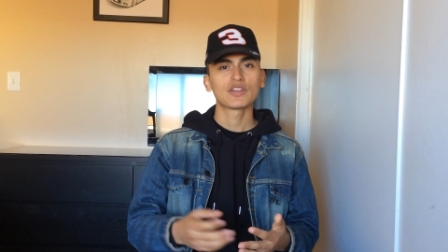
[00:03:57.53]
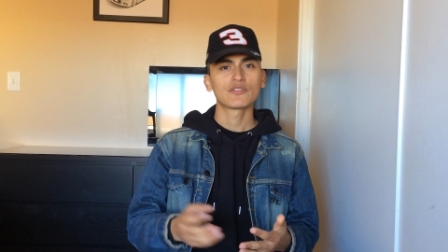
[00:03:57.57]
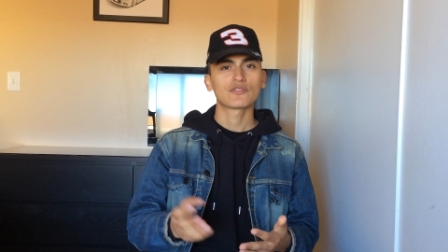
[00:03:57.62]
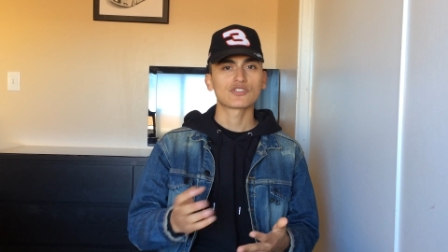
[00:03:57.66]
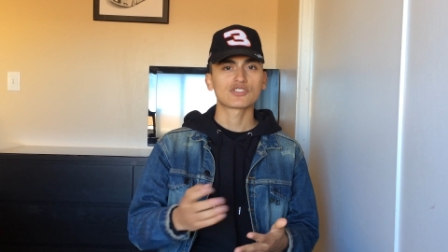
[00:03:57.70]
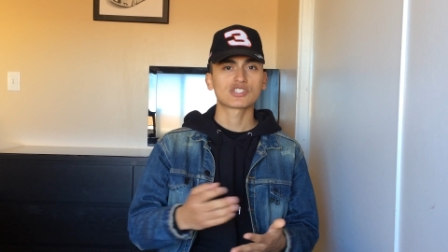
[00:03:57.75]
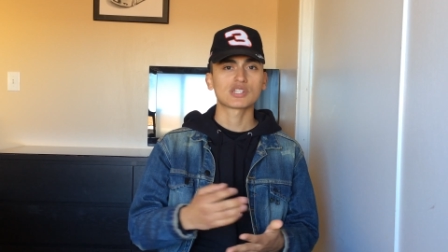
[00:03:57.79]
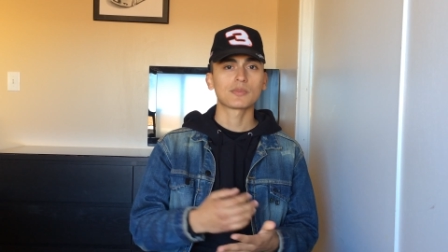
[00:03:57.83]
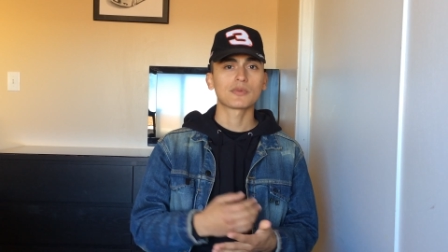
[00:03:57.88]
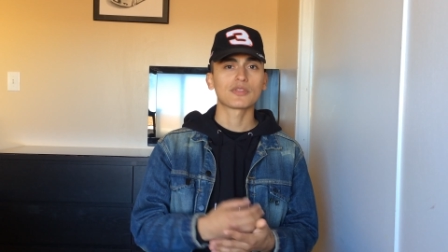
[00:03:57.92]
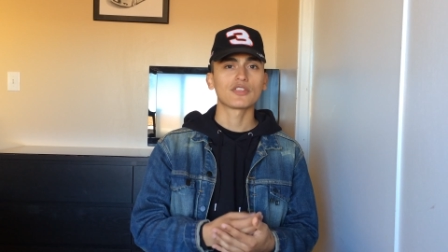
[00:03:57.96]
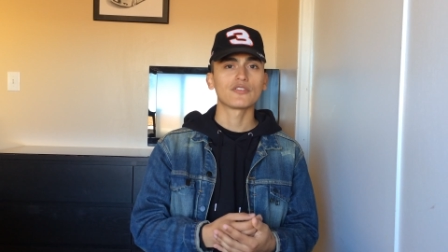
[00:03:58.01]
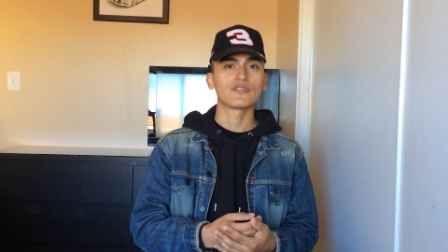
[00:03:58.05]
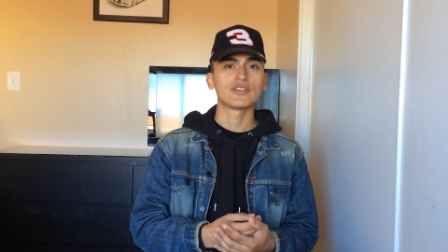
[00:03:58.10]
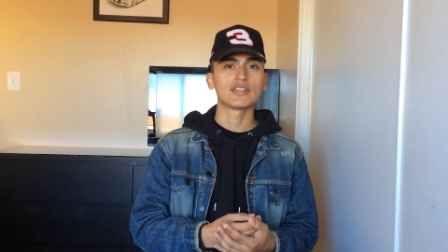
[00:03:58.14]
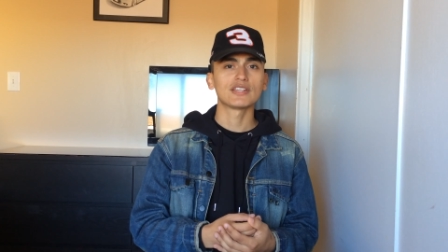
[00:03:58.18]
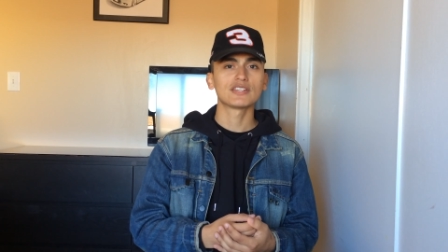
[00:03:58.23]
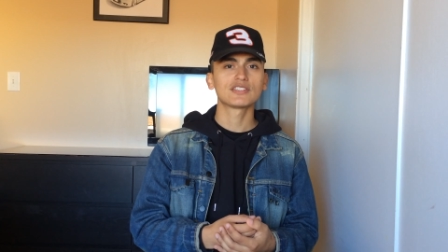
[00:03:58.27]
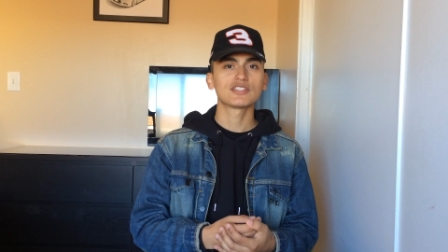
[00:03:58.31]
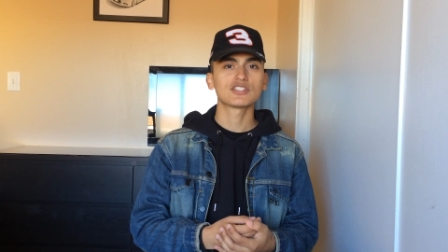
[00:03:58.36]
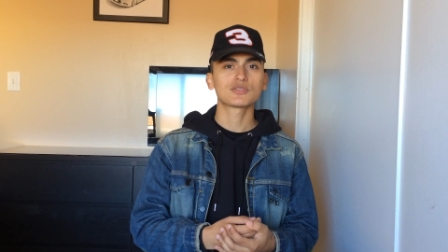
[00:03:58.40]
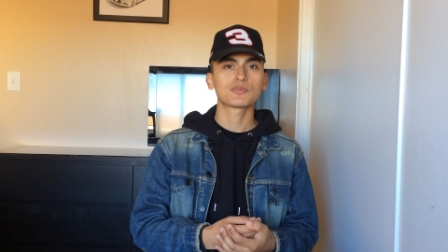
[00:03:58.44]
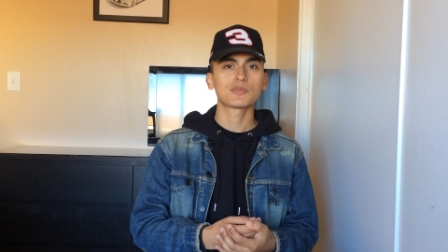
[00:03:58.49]
for some of the
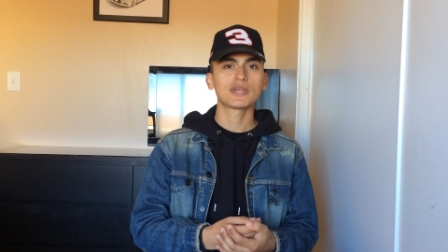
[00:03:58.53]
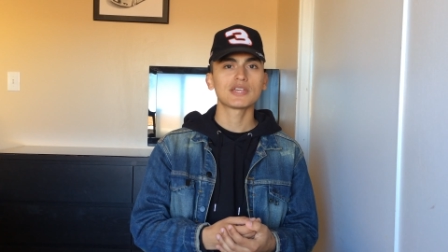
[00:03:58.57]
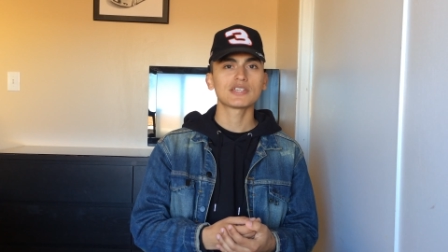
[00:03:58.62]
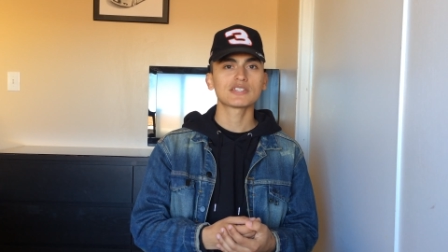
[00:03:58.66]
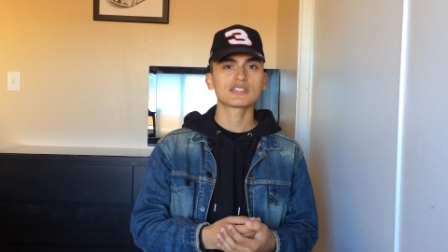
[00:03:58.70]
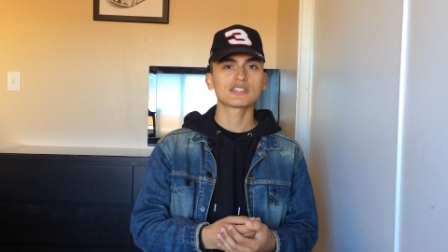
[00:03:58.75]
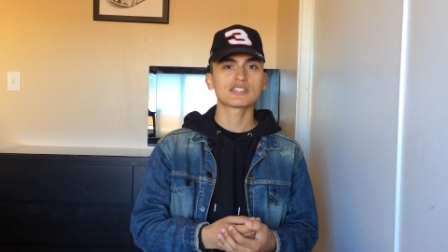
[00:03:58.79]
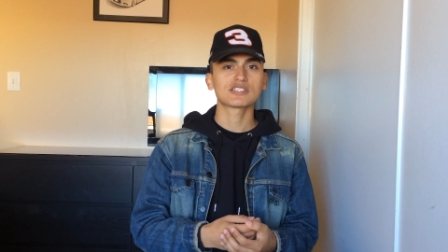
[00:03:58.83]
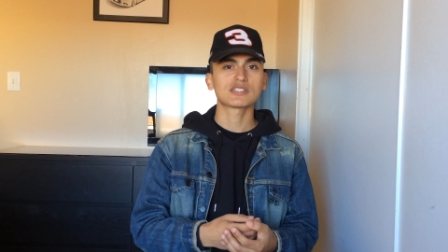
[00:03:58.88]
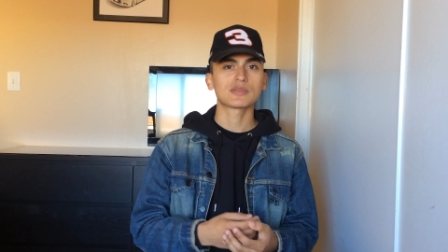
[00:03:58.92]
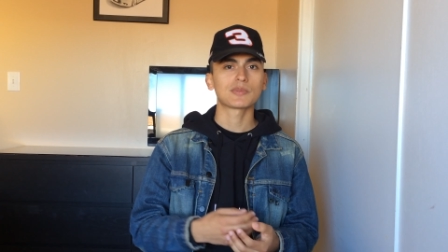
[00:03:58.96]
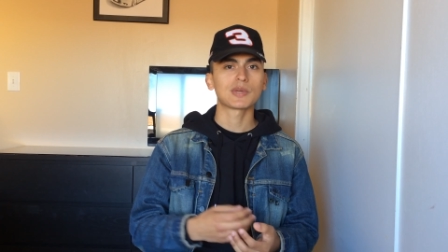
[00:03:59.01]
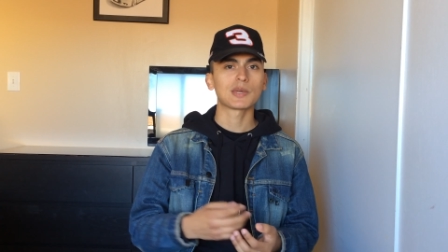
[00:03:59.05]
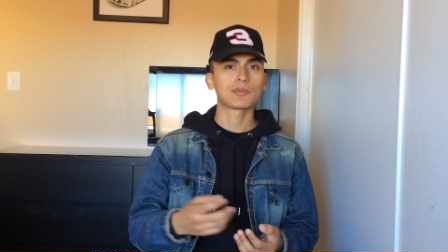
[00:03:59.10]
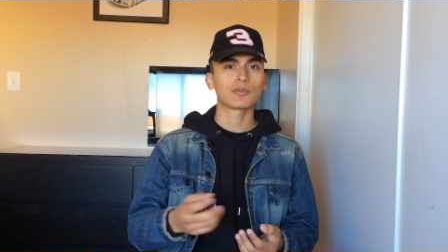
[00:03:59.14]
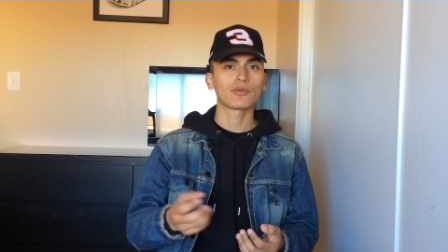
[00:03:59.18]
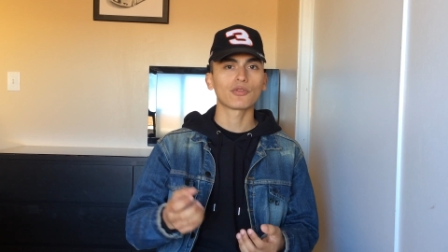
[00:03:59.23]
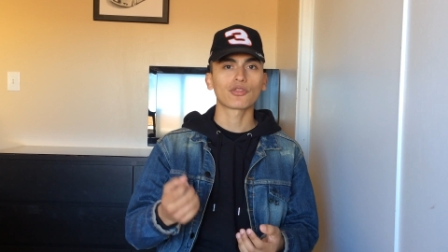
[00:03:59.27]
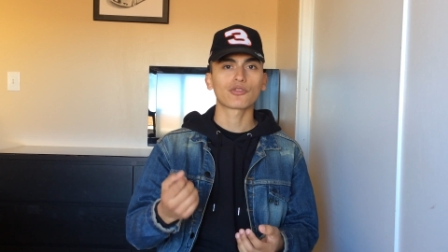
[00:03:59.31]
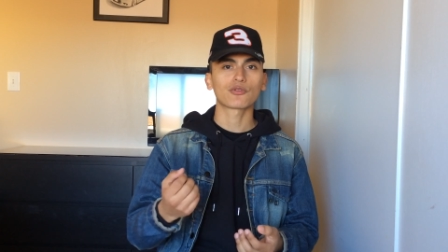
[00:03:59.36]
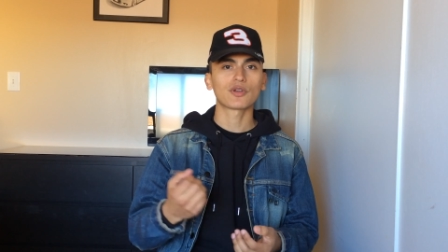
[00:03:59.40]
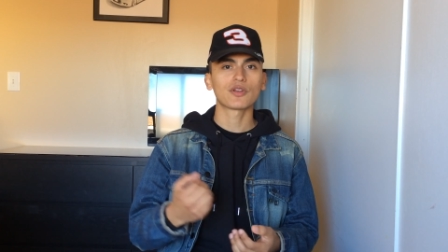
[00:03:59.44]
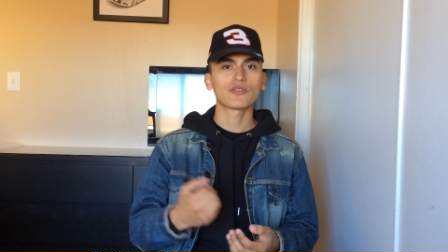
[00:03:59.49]
vintage pieces that
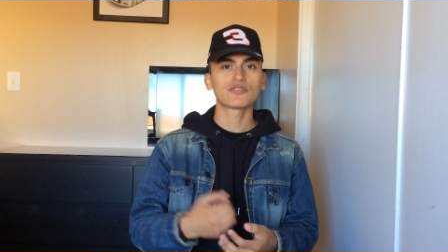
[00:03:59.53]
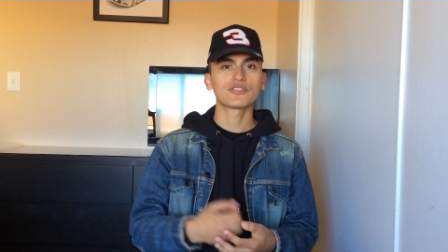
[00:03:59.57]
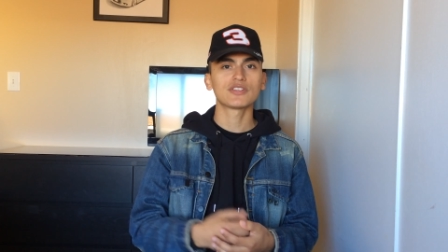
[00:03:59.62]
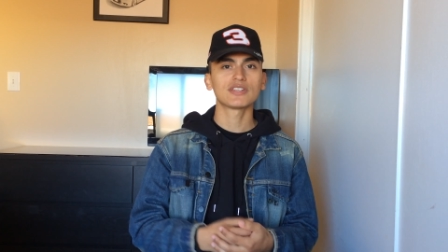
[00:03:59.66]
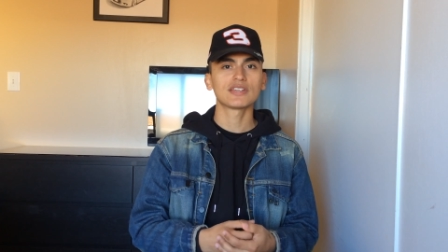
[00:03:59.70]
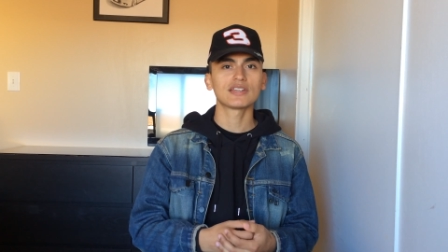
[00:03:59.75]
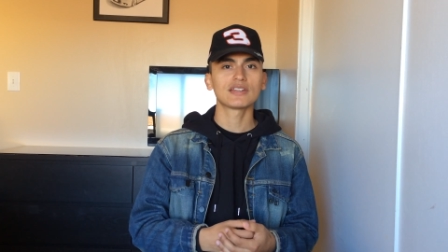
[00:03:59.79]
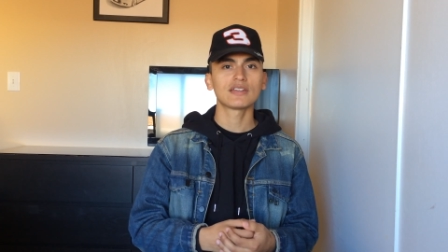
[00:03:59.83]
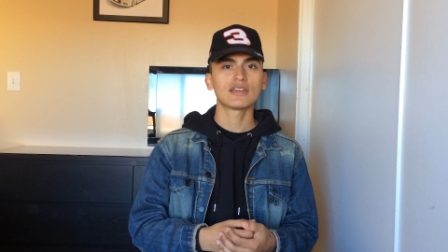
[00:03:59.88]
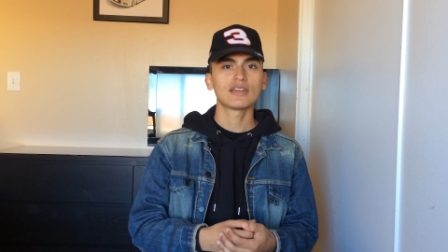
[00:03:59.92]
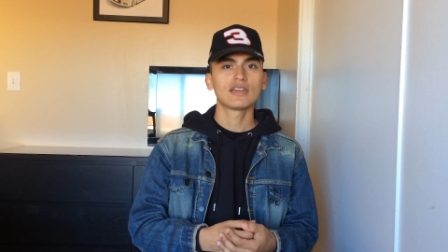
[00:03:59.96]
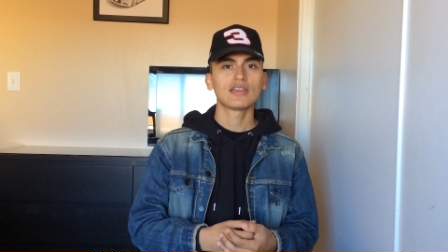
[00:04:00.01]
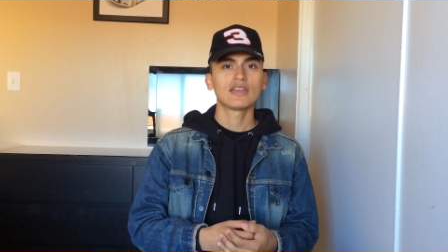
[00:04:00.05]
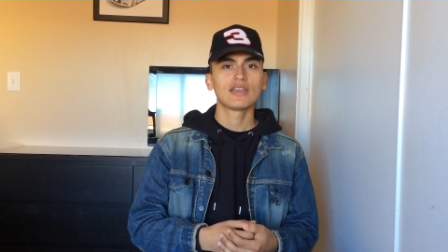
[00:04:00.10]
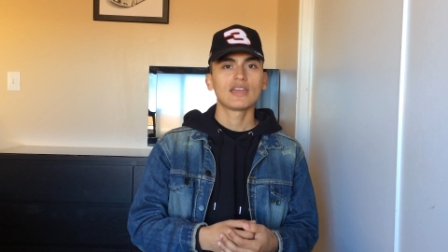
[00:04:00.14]
people thrifted.